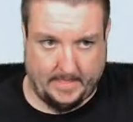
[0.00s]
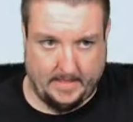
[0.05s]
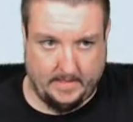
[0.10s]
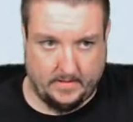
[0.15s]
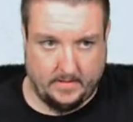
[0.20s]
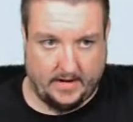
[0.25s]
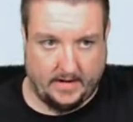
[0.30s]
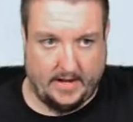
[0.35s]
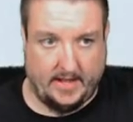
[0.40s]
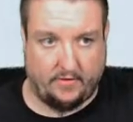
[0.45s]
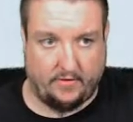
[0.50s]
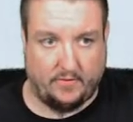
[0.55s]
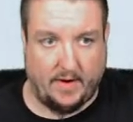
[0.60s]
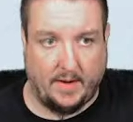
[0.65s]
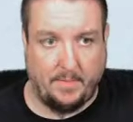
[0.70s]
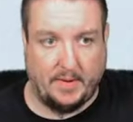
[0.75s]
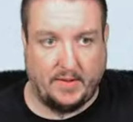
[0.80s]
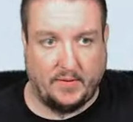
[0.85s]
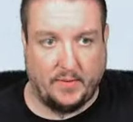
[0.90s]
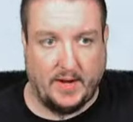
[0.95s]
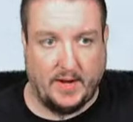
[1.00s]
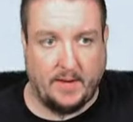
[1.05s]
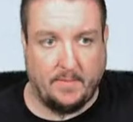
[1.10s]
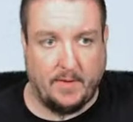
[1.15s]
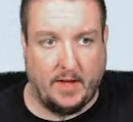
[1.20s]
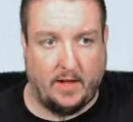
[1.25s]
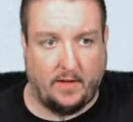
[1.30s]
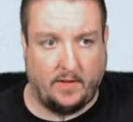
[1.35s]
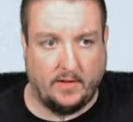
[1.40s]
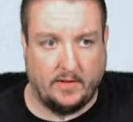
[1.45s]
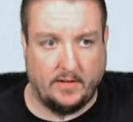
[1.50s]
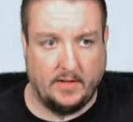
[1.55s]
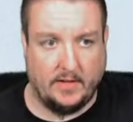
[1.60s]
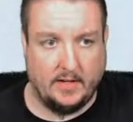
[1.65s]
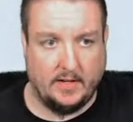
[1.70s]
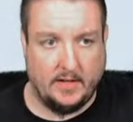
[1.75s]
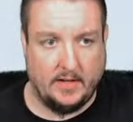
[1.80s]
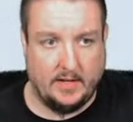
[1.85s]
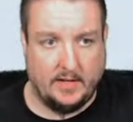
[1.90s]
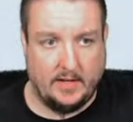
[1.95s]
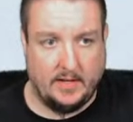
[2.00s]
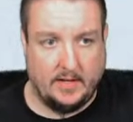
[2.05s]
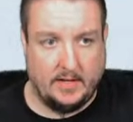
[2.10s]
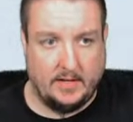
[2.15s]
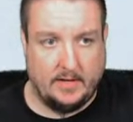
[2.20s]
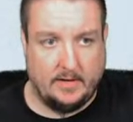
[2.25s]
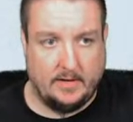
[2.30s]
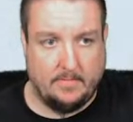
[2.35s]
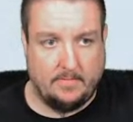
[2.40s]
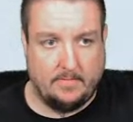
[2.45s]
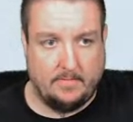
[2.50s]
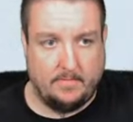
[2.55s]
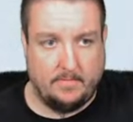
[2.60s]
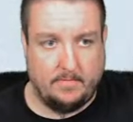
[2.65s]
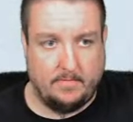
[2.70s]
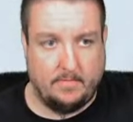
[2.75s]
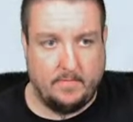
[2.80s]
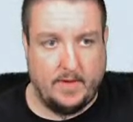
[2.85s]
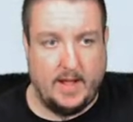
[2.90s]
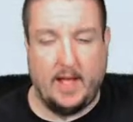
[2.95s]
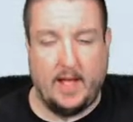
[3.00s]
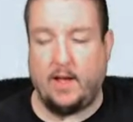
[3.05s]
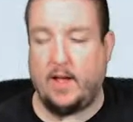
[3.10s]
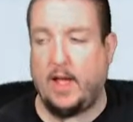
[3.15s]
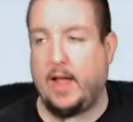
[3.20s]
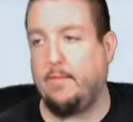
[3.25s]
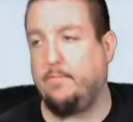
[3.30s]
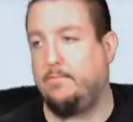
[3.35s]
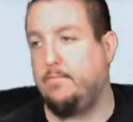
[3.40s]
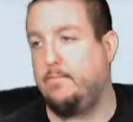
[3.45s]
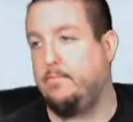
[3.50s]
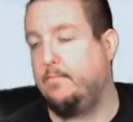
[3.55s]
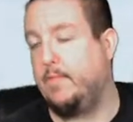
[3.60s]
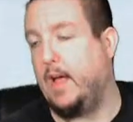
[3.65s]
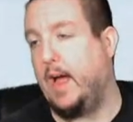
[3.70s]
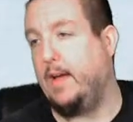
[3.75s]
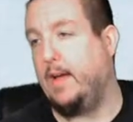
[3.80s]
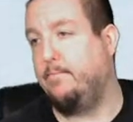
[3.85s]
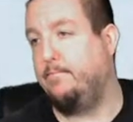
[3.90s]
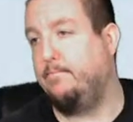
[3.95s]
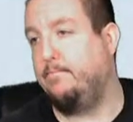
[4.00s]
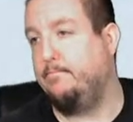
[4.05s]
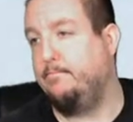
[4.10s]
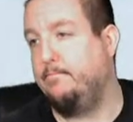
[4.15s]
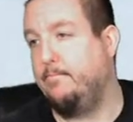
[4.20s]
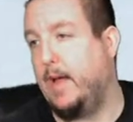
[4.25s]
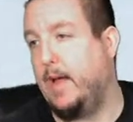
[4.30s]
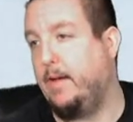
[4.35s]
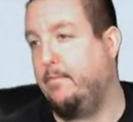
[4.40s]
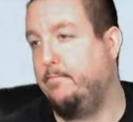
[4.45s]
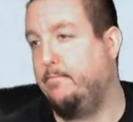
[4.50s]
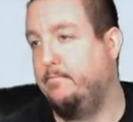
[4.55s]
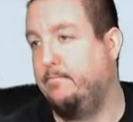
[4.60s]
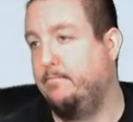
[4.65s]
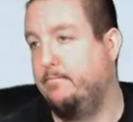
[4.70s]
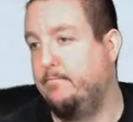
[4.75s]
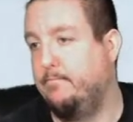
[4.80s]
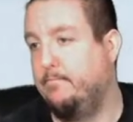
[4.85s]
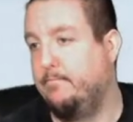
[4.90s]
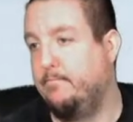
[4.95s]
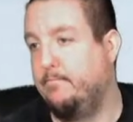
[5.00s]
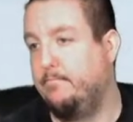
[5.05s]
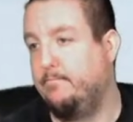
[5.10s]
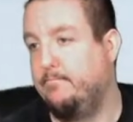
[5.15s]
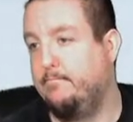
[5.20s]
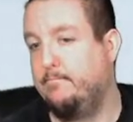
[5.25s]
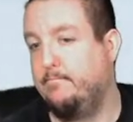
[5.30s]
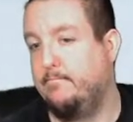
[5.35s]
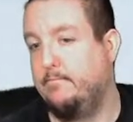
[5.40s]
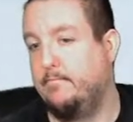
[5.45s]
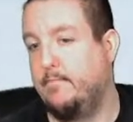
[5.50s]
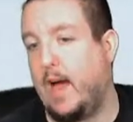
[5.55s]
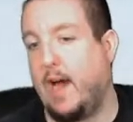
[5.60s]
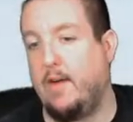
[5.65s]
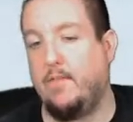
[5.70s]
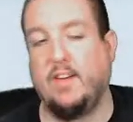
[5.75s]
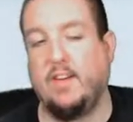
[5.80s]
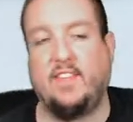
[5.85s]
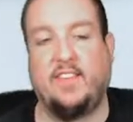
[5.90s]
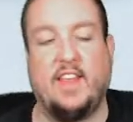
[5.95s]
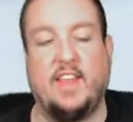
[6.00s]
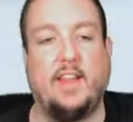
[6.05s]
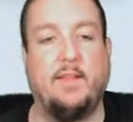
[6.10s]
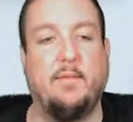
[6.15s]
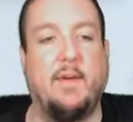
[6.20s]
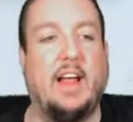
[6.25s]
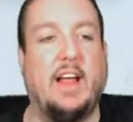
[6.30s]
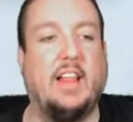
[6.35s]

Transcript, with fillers: Look at this, right between them all. Well, I, I, I, I rescind my